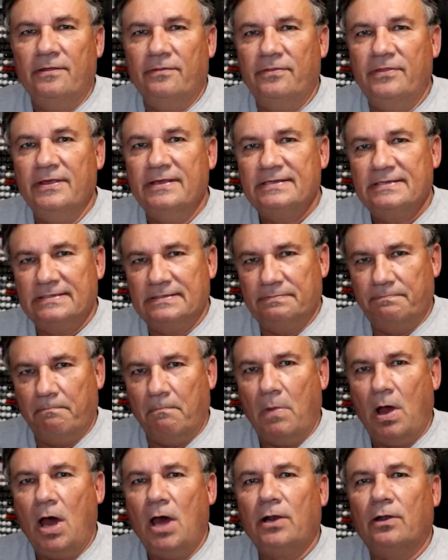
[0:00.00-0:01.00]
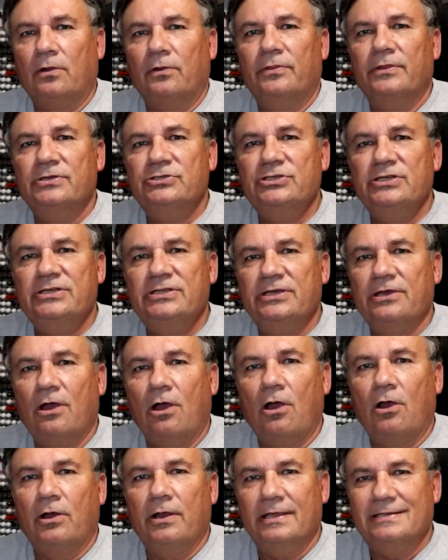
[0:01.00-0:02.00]
this model, the
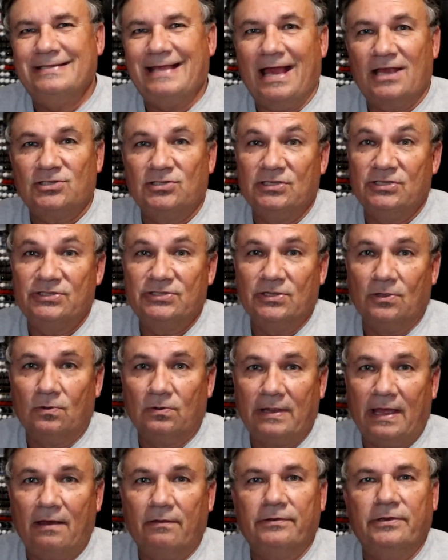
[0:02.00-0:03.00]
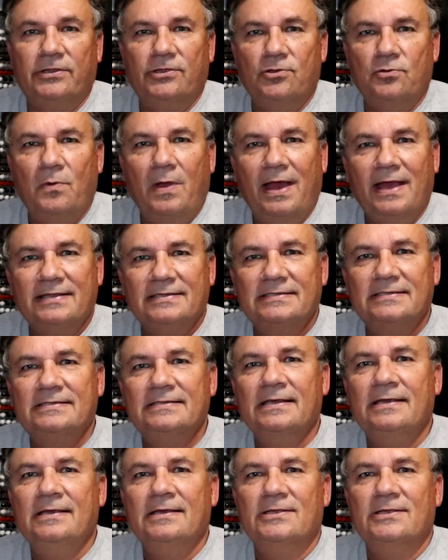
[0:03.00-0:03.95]
GT-R, is actually sold out in the US,